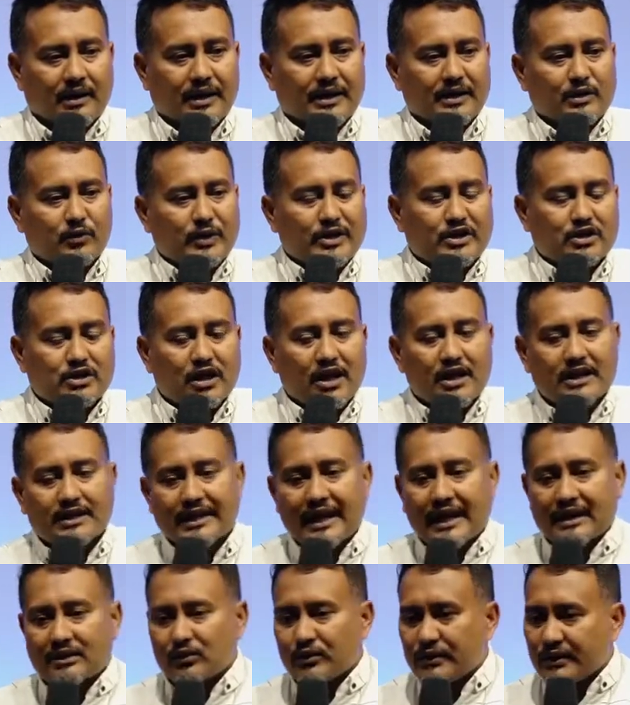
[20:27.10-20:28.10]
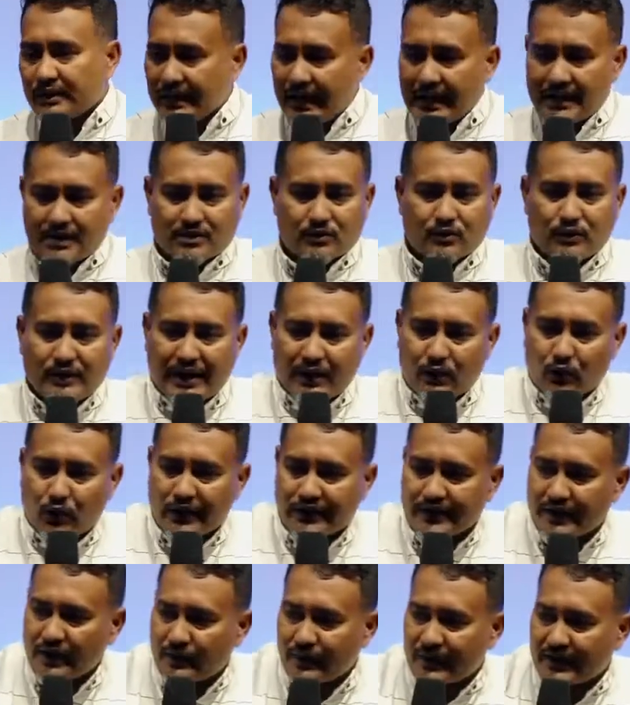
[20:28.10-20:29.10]
and we talked that, yes, we are
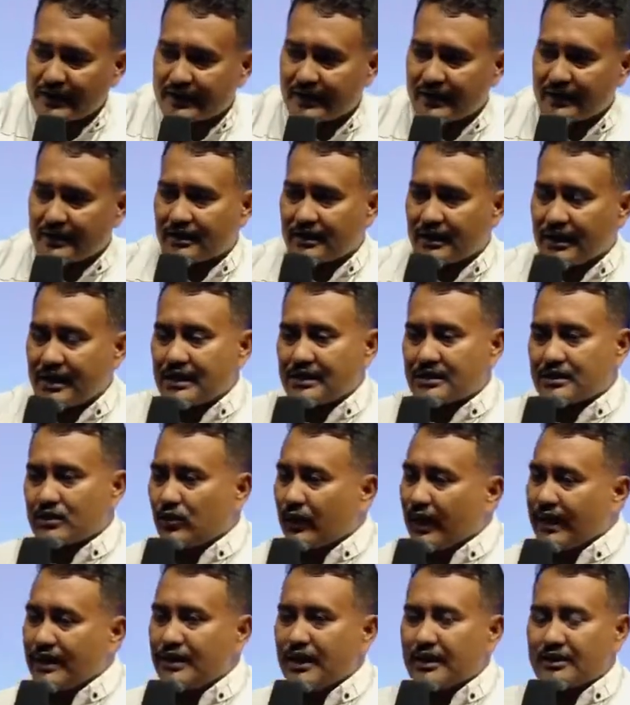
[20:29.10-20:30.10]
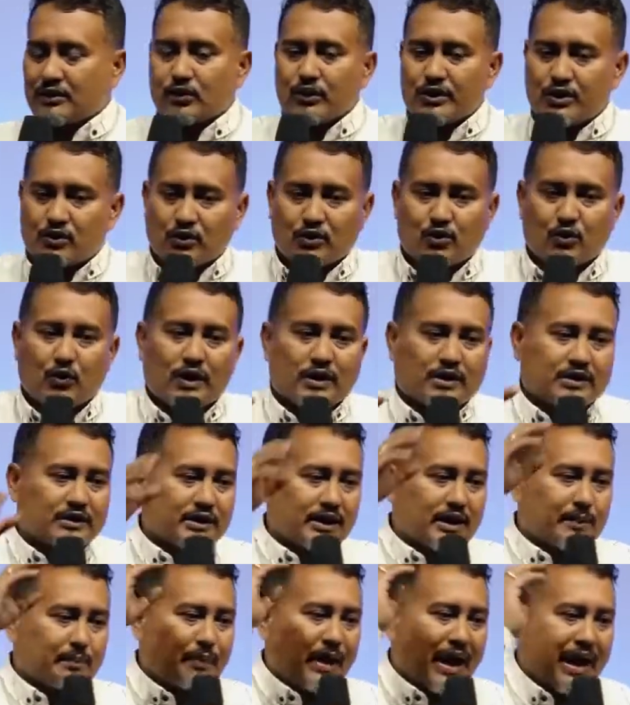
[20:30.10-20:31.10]
working for their girls. Why not we should work
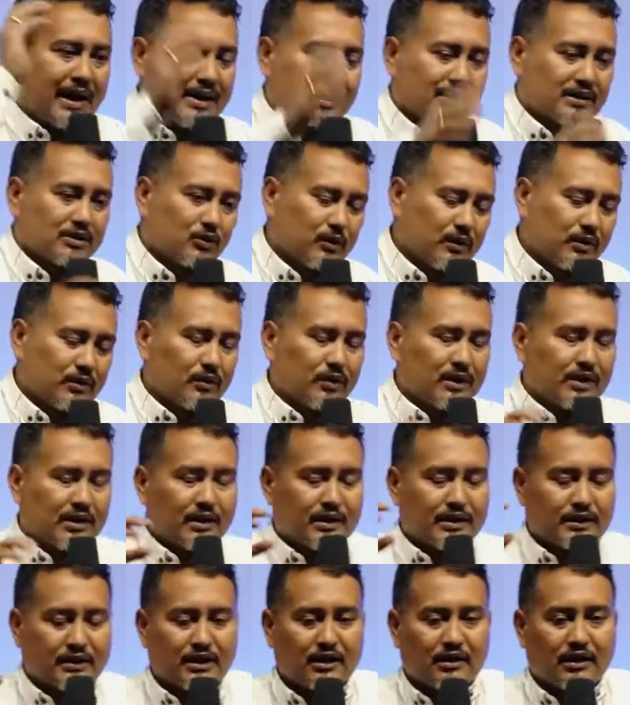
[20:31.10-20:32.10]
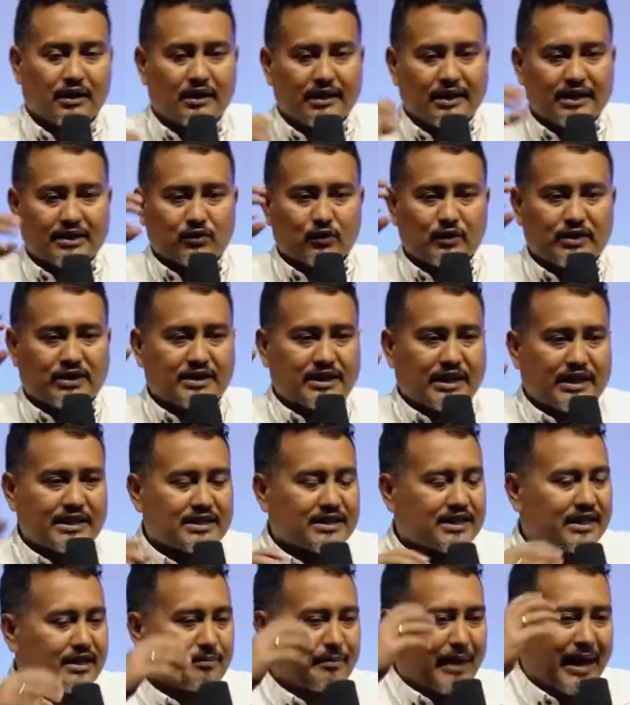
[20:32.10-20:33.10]
their parents until unless we change
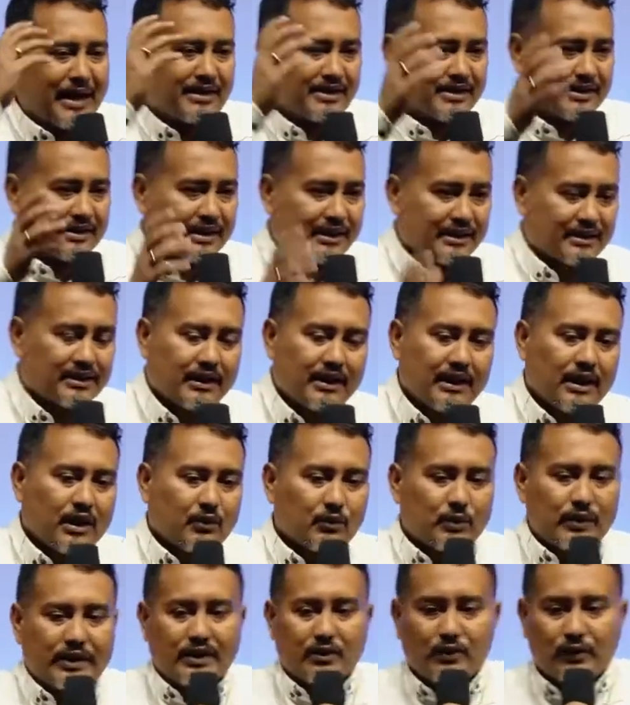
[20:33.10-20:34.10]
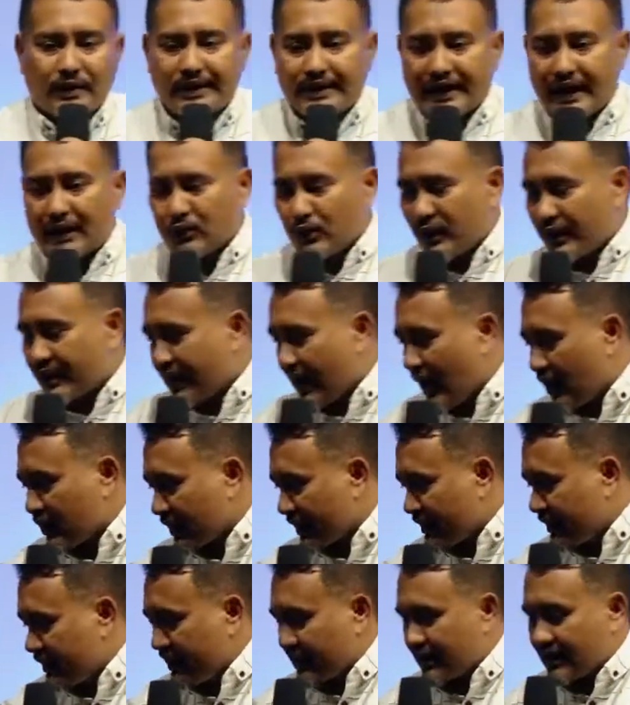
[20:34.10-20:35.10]
their mindset, we can work out
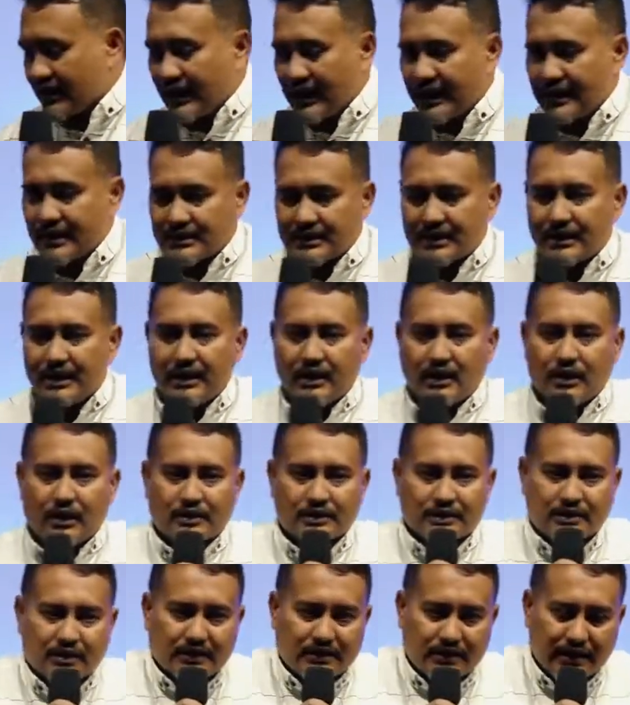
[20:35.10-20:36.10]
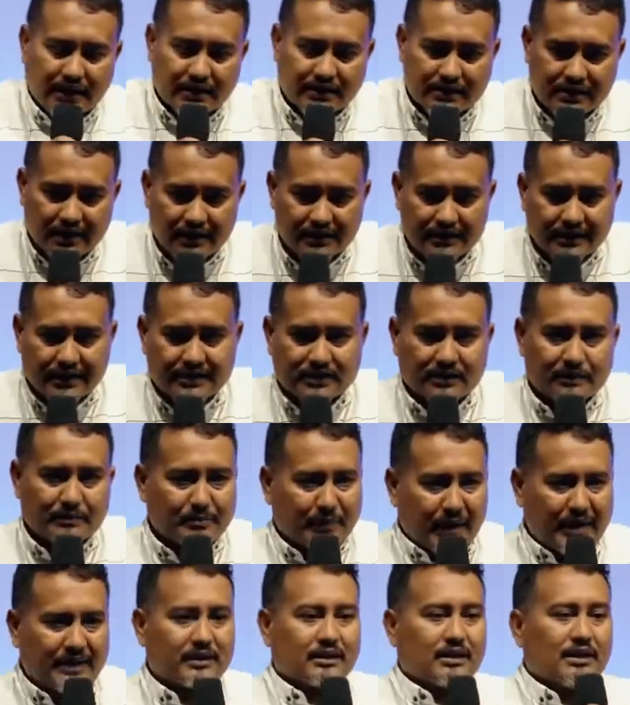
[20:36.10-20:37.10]
on their girls or their daughters,
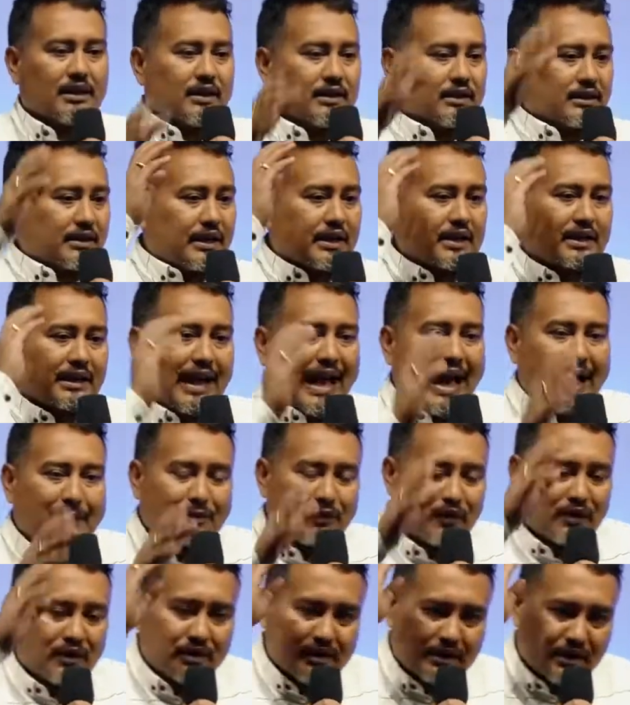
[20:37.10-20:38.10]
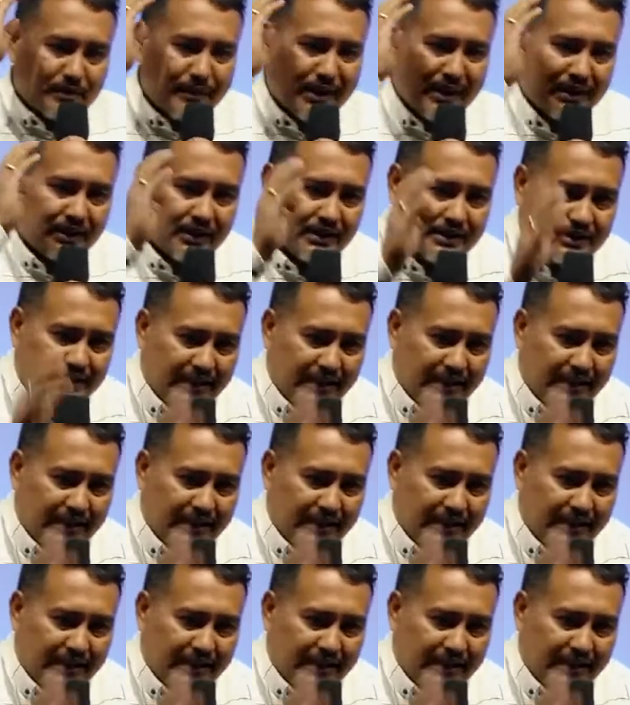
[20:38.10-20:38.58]
but their life will remain the same.